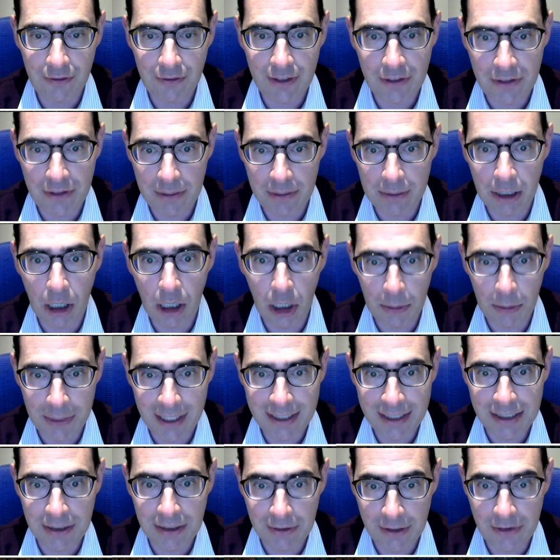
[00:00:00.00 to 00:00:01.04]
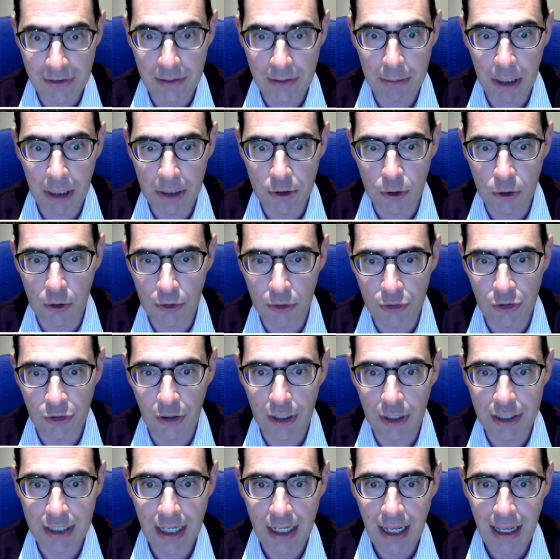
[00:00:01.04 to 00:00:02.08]
lithium carbonate or lithium
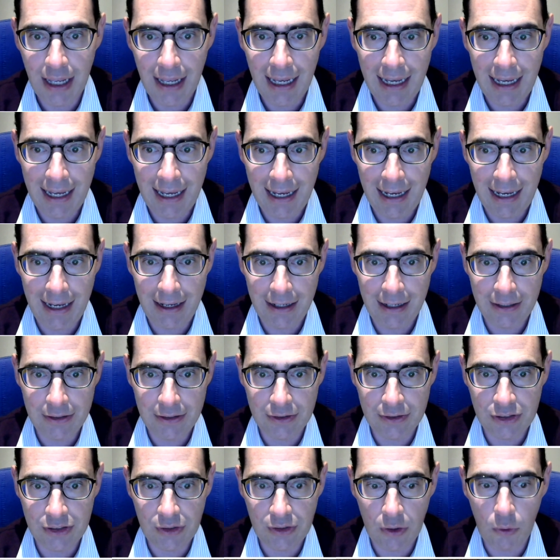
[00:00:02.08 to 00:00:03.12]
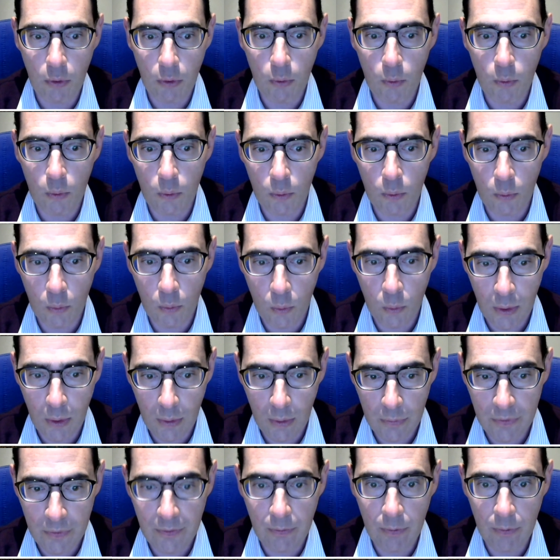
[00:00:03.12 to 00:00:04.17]
hydroxide. And
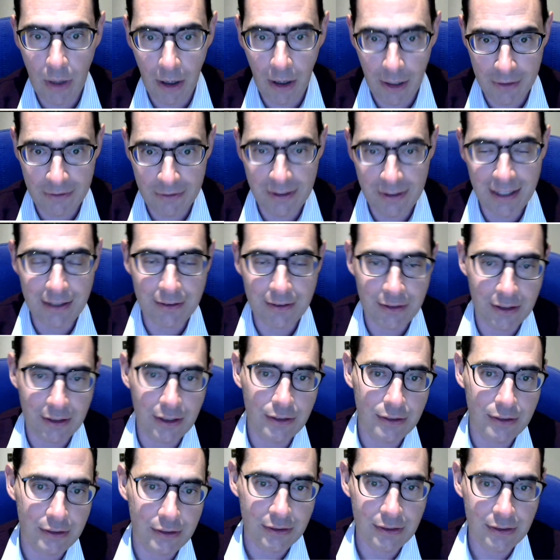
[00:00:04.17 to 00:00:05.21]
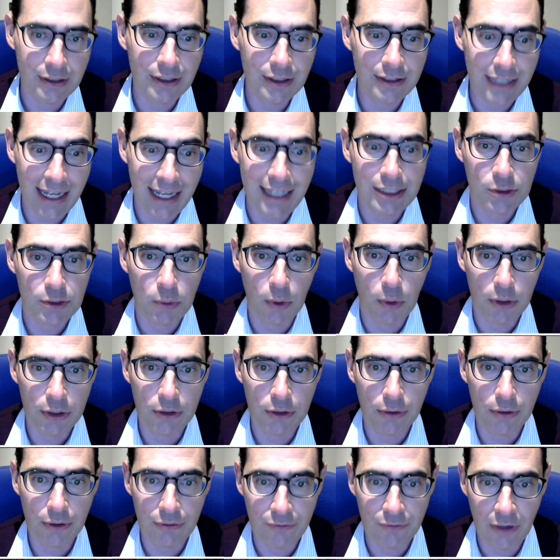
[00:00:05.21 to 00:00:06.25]
I think that's what
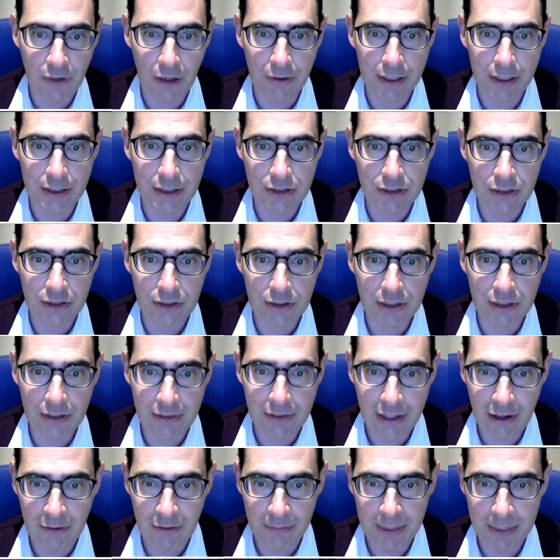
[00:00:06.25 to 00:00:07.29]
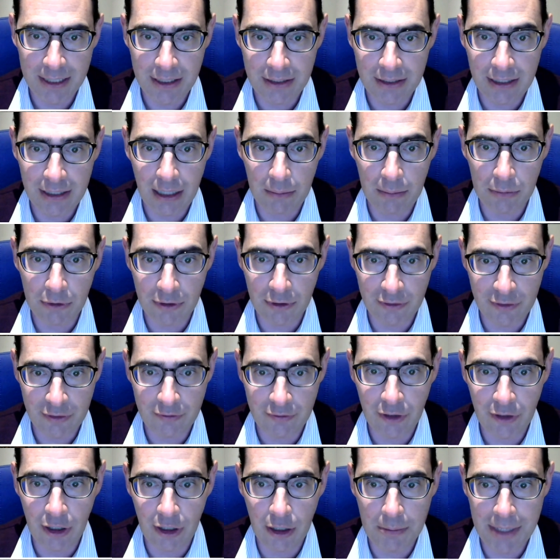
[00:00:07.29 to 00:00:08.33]
you're referring to, that there have been a number of
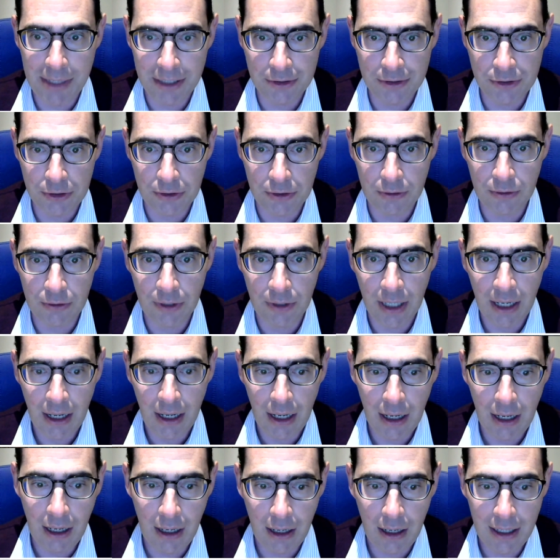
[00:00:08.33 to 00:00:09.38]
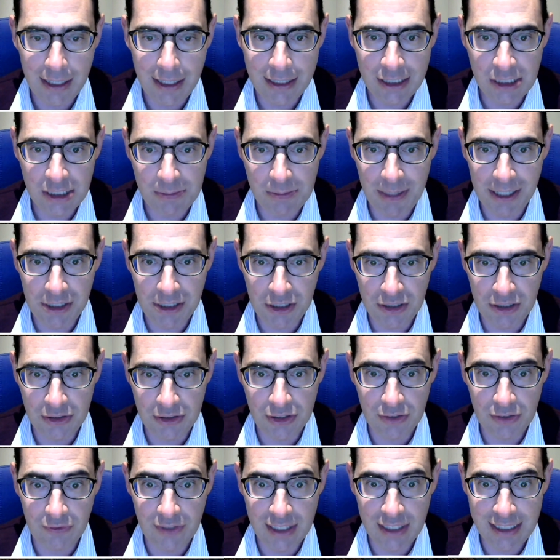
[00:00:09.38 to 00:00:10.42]
environmental
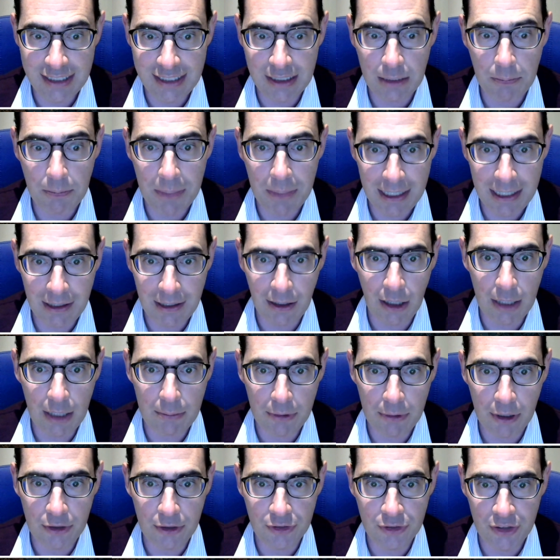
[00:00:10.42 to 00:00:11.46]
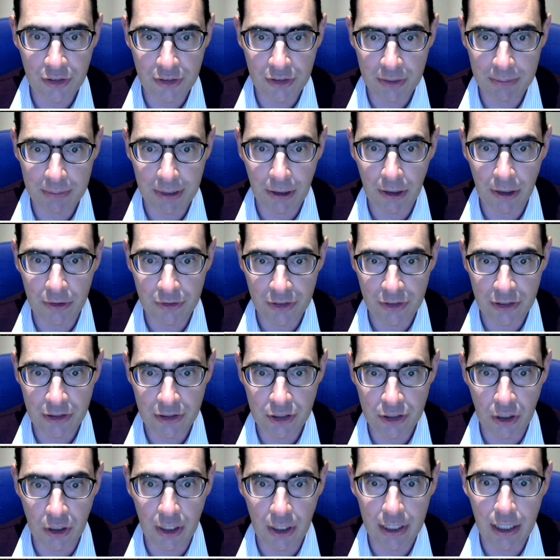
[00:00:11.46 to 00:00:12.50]
inspections of these lepidolite processing plants in
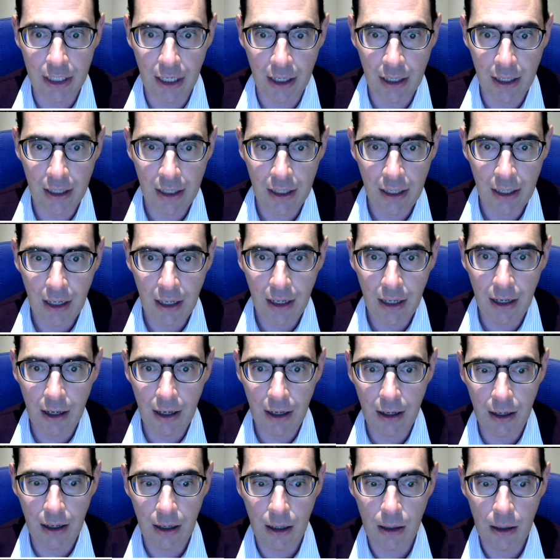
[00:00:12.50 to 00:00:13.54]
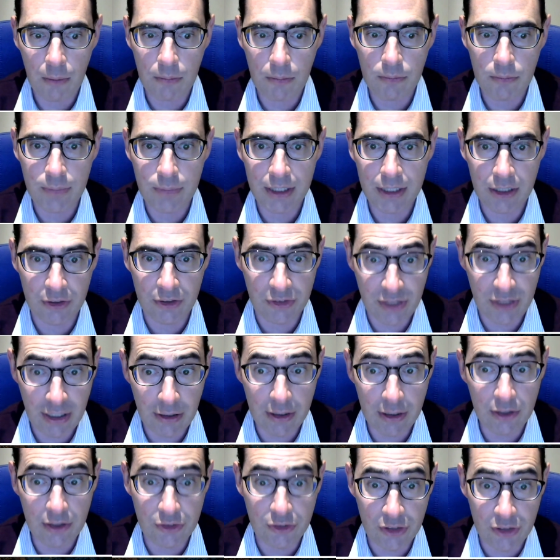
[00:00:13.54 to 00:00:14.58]
China because there
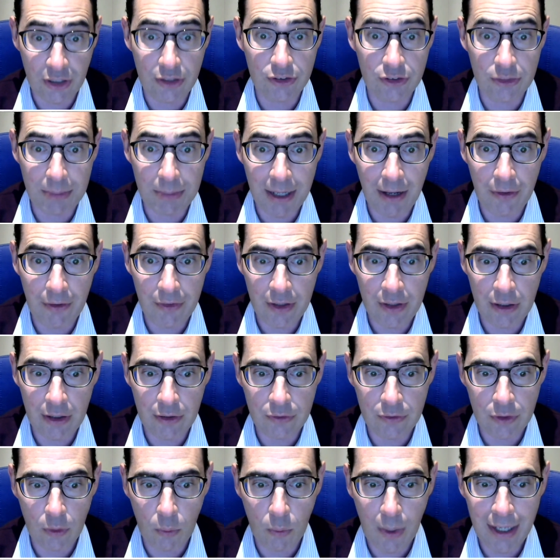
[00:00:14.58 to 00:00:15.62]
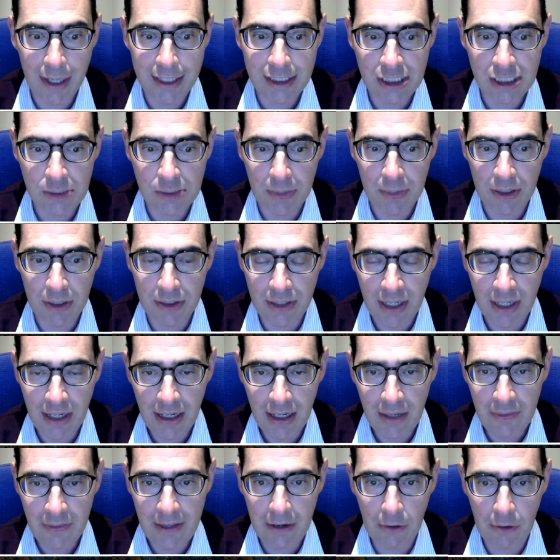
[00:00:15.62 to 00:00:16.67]
are concerns about the waste. But
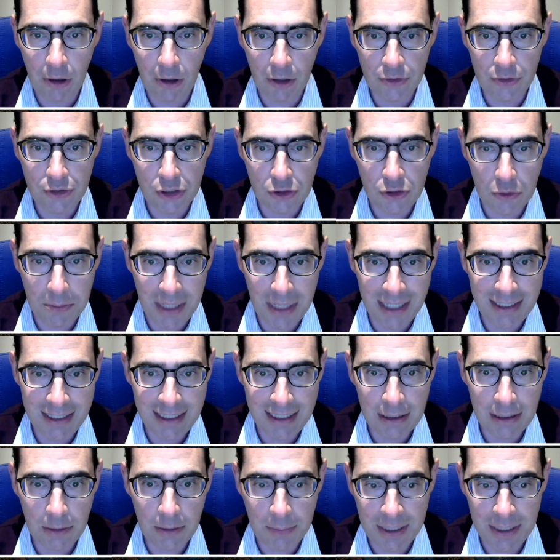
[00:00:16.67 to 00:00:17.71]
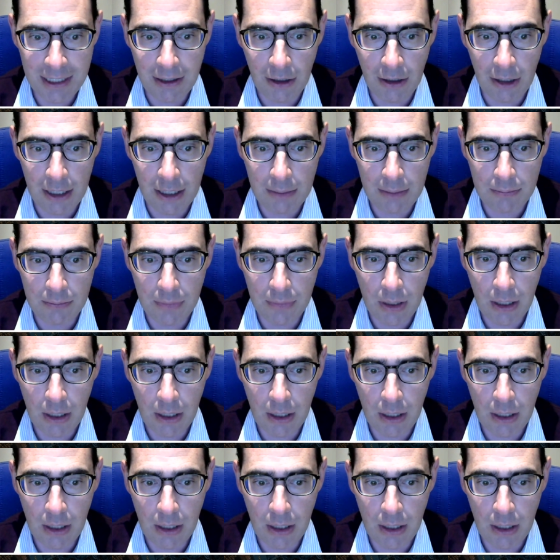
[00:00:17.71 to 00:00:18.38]
there aren't too many lepidolite